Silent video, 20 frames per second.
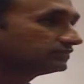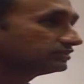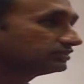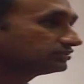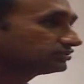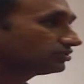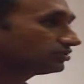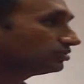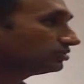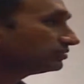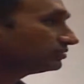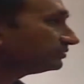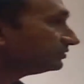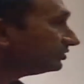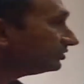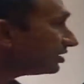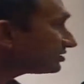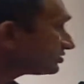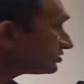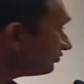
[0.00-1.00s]
So
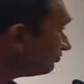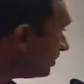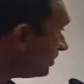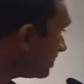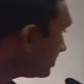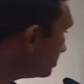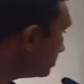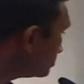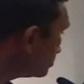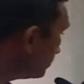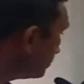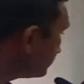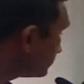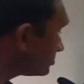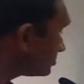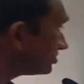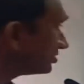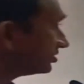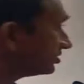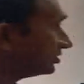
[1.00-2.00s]
lots of partnerships
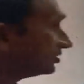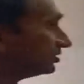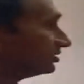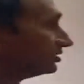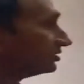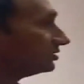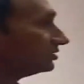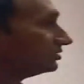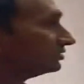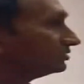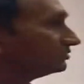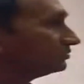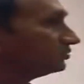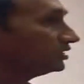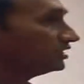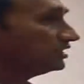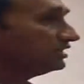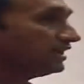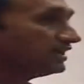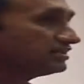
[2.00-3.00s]
with
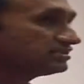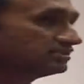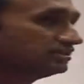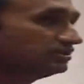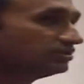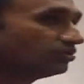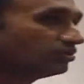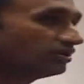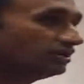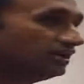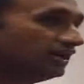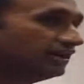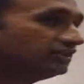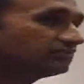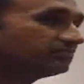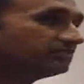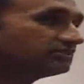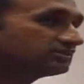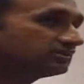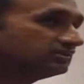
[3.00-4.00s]
the National Rural Health
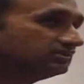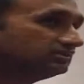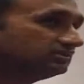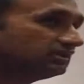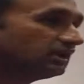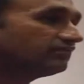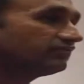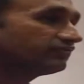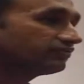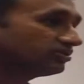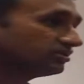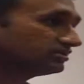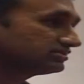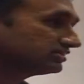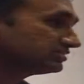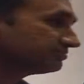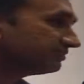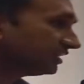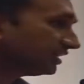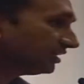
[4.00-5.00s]
Mission. Now, of course, it's
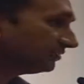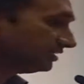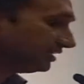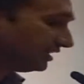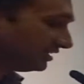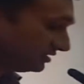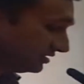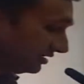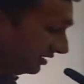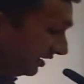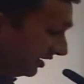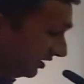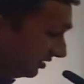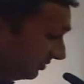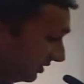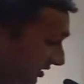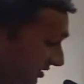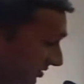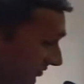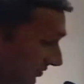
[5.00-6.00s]
become the National Health Mission.